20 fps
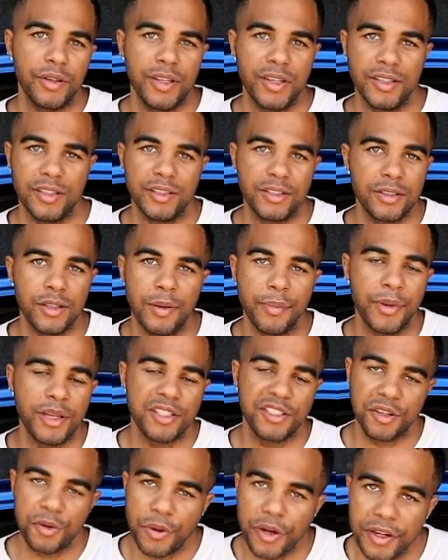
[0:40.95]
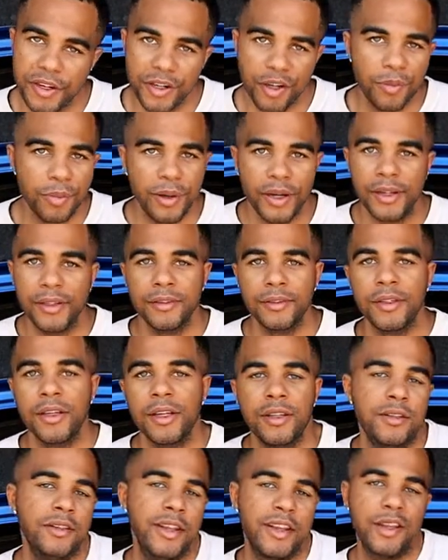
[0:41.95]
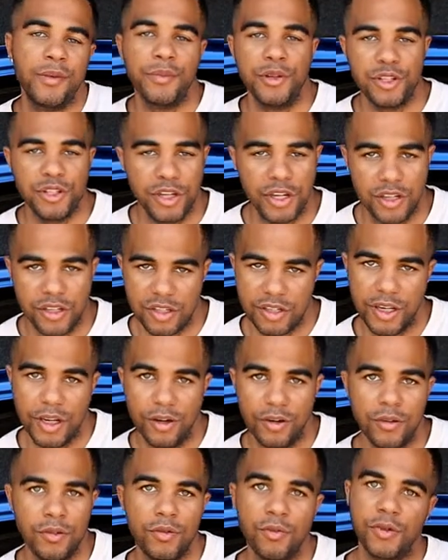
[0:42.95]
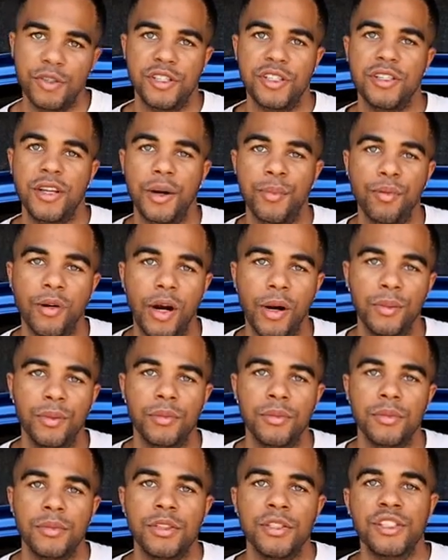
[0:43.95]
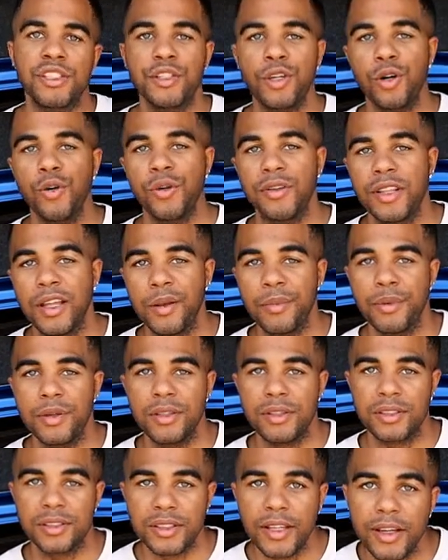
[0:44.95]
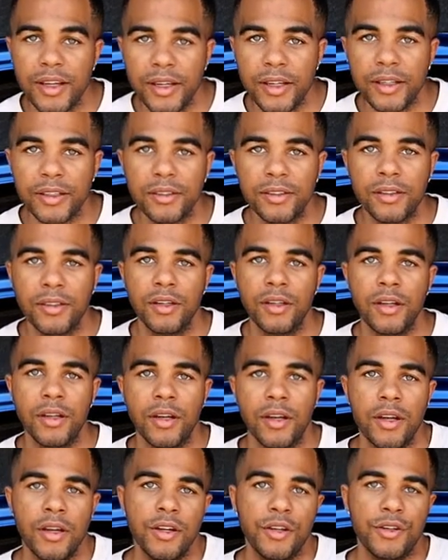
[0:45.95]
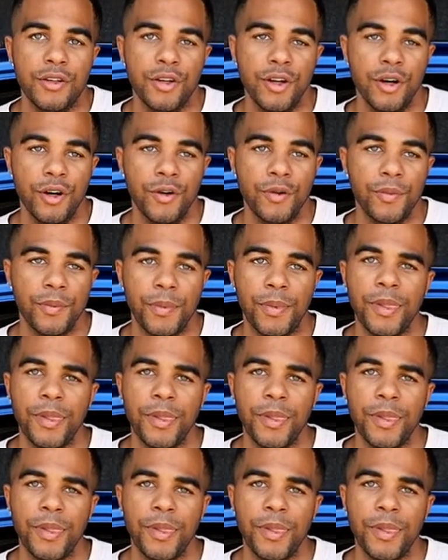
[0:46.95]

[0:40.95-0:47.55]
It's a basic radio, but that can be changed out, which is not a problem. So with that being said, you know,